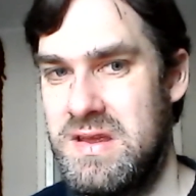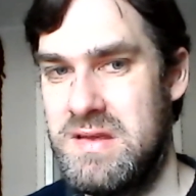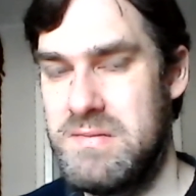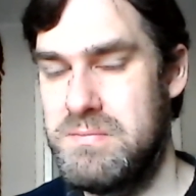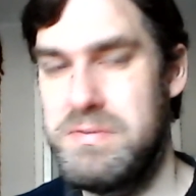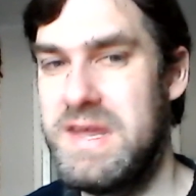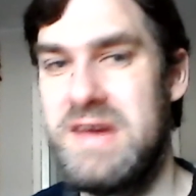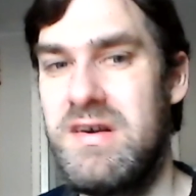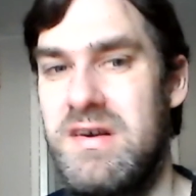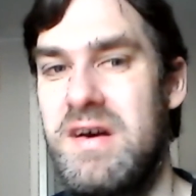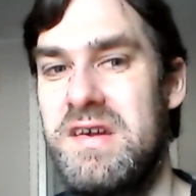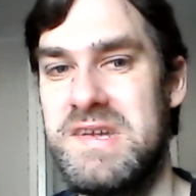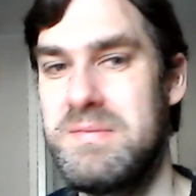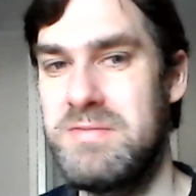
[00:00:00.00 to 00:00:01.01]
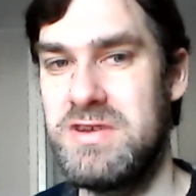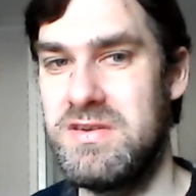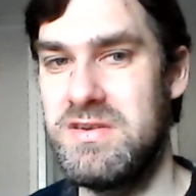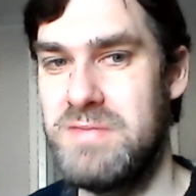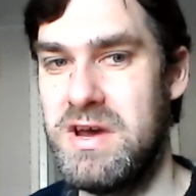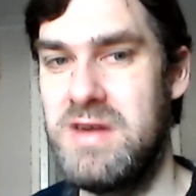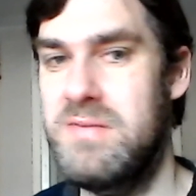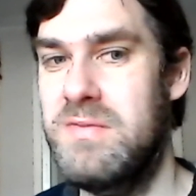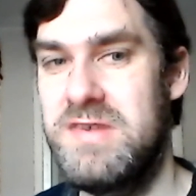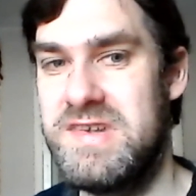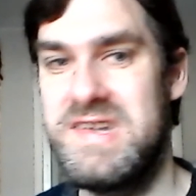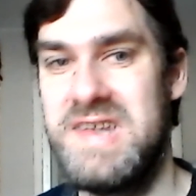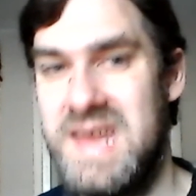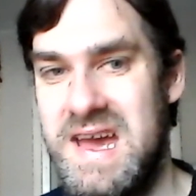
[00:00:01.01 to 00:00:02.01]
But there are some good
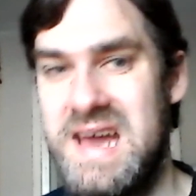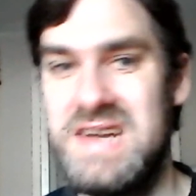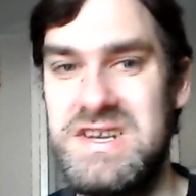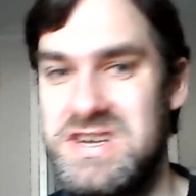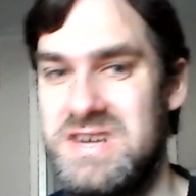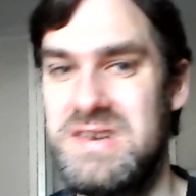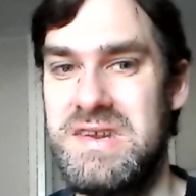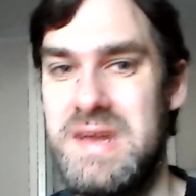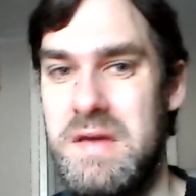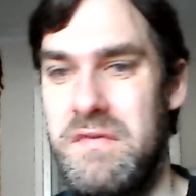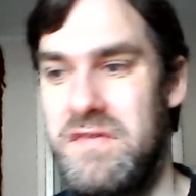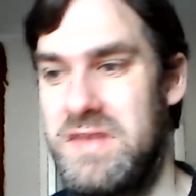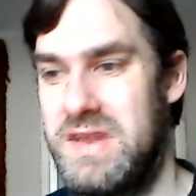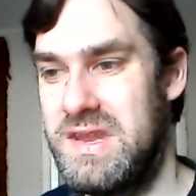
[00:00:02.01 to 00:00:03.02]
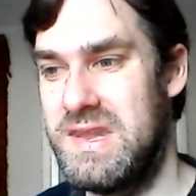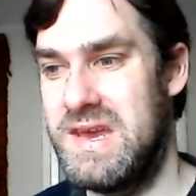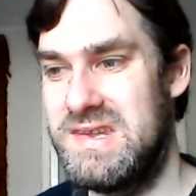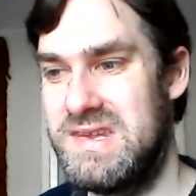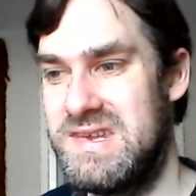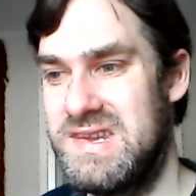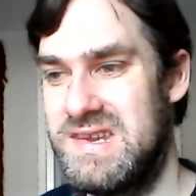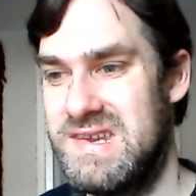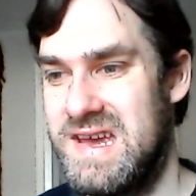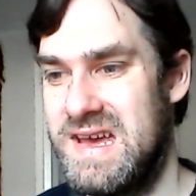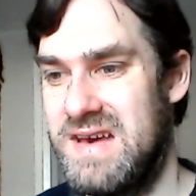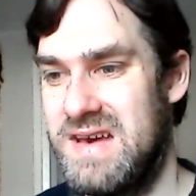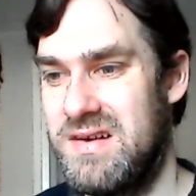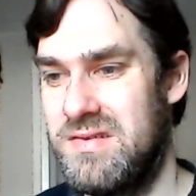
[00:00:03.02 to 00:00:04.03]
moments. The action definitely lets it
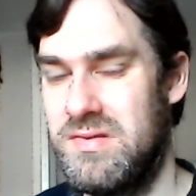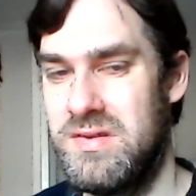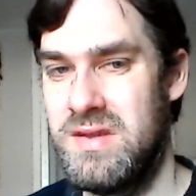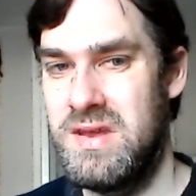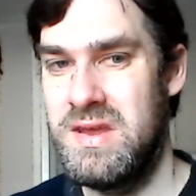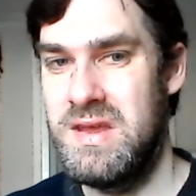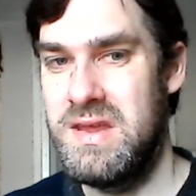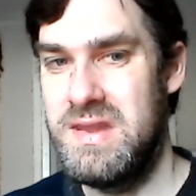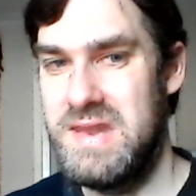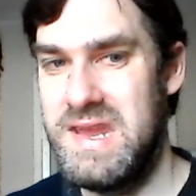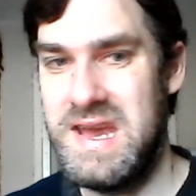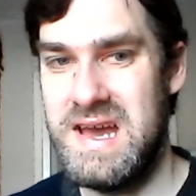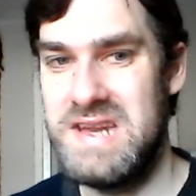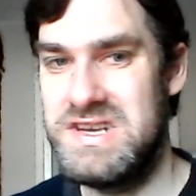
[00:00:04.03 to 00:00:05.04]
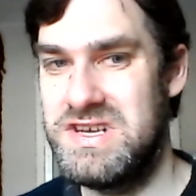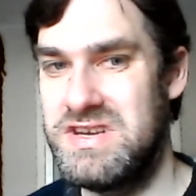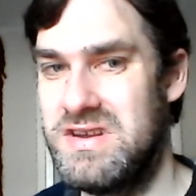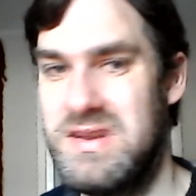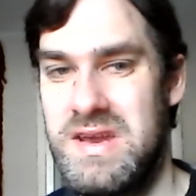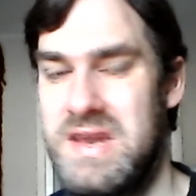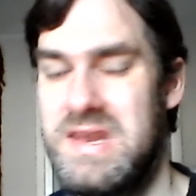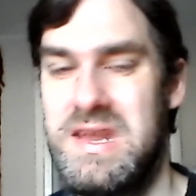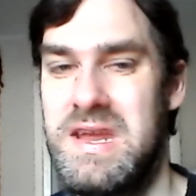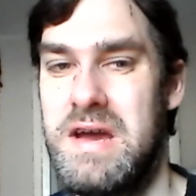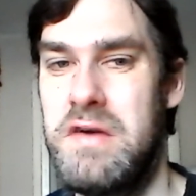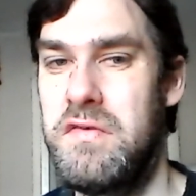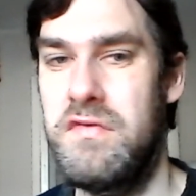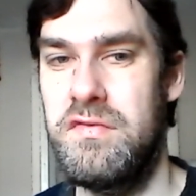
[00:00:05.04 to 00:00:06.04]
down. The action and the
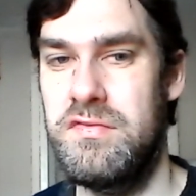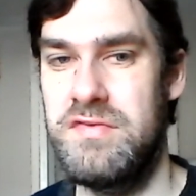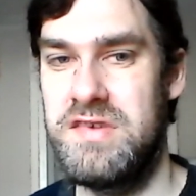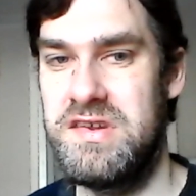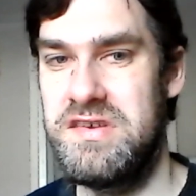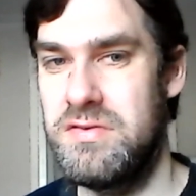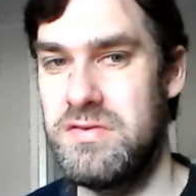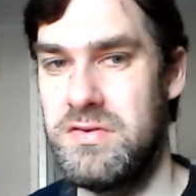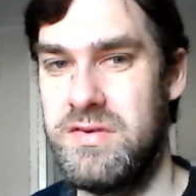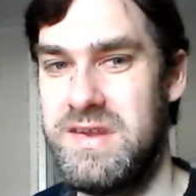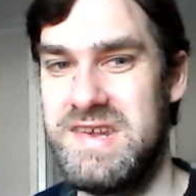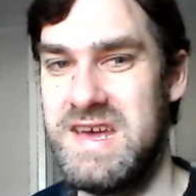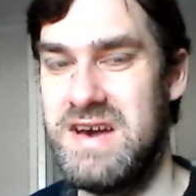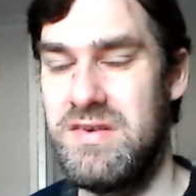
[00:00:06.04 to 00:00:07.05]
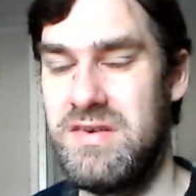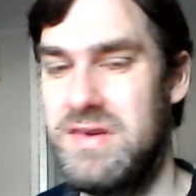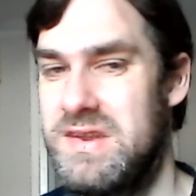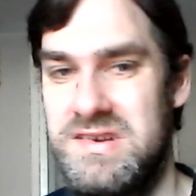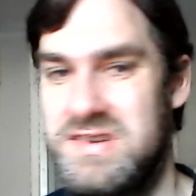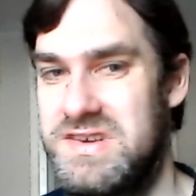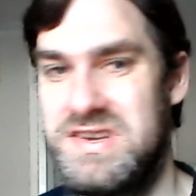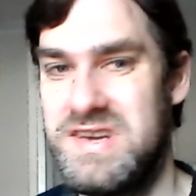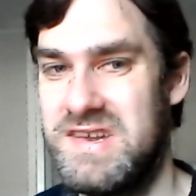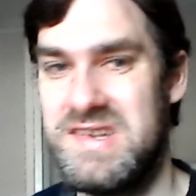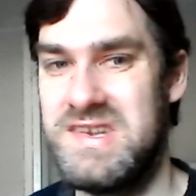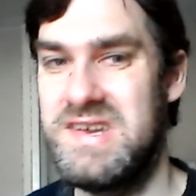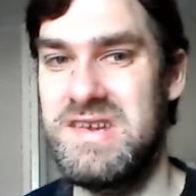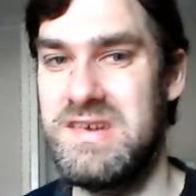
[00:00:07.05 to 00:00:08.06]
overall storytelling
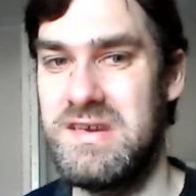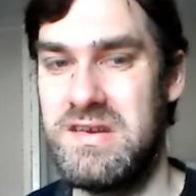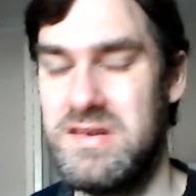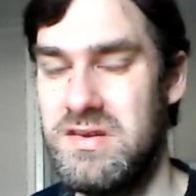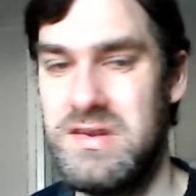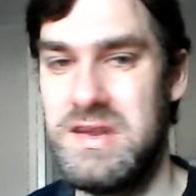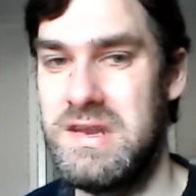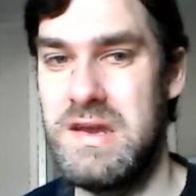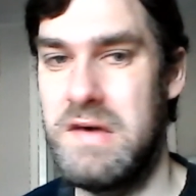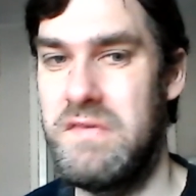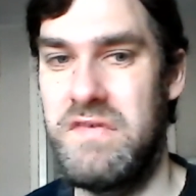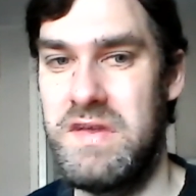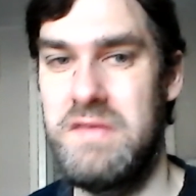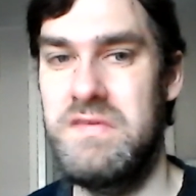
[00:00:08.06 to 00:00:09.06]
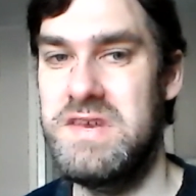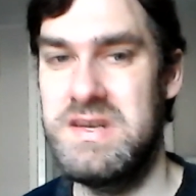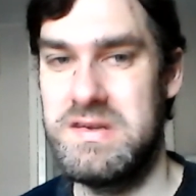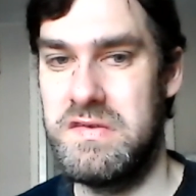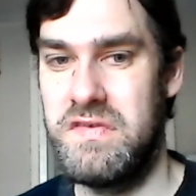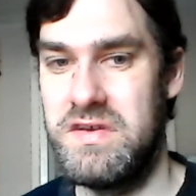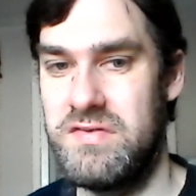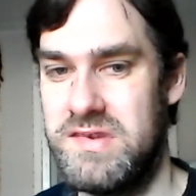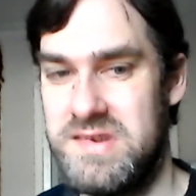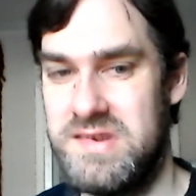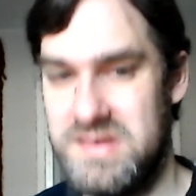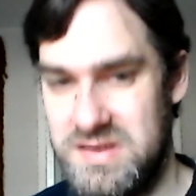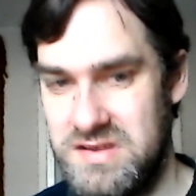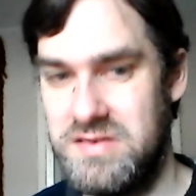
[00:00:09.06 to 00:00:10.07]
just isn't good enough. It just feels
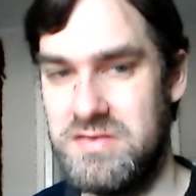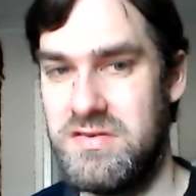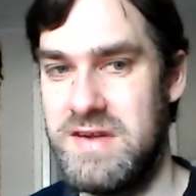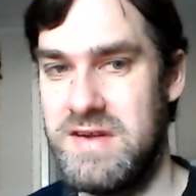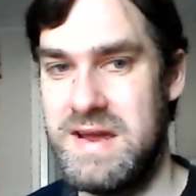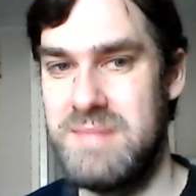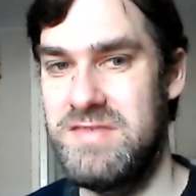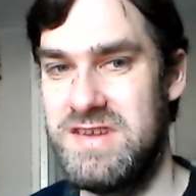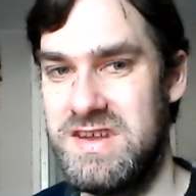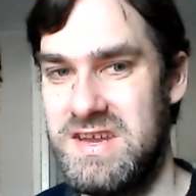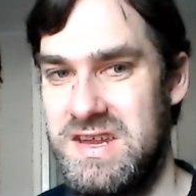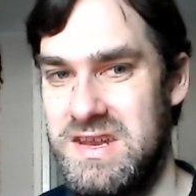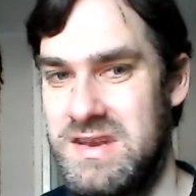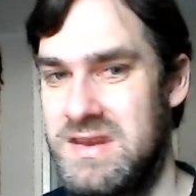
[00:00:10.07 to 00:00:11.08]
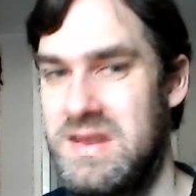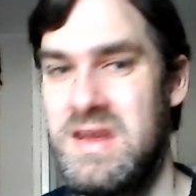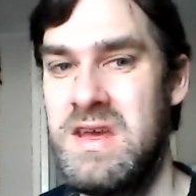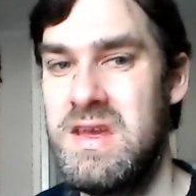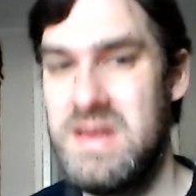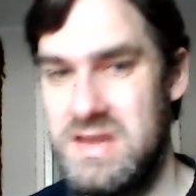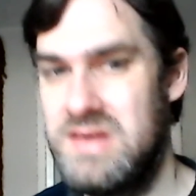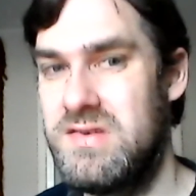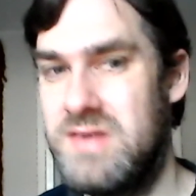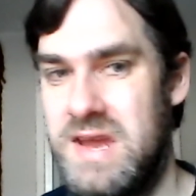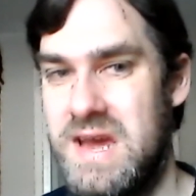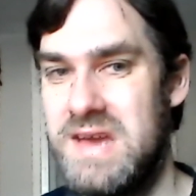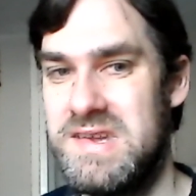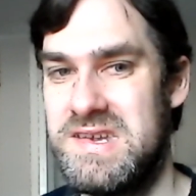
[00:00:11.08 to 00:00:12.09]
too crammed in. You
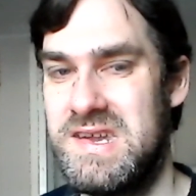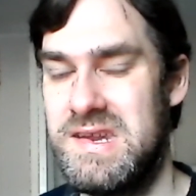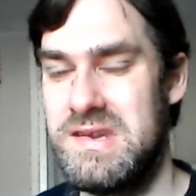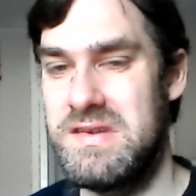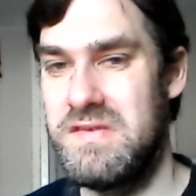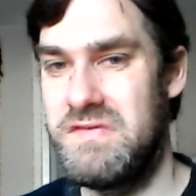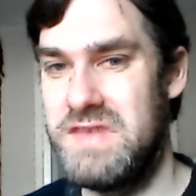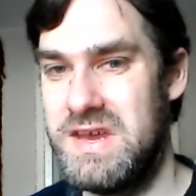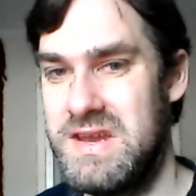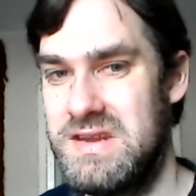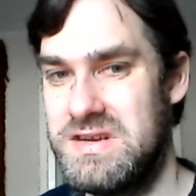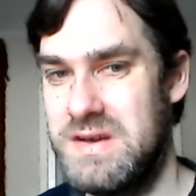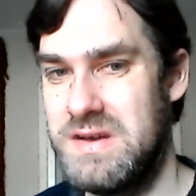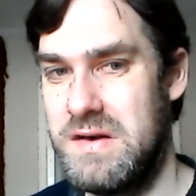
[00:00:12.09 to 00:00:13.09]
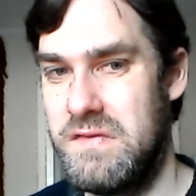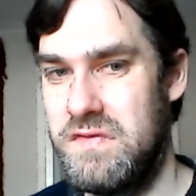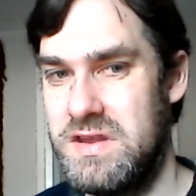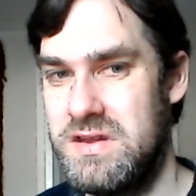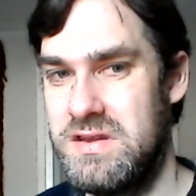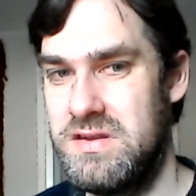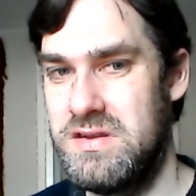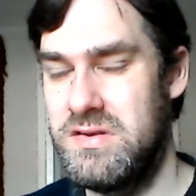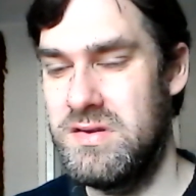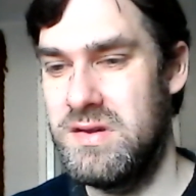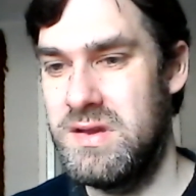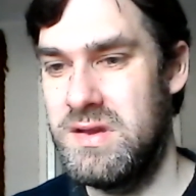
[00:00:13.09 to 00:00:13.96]
get a sense of deja vu.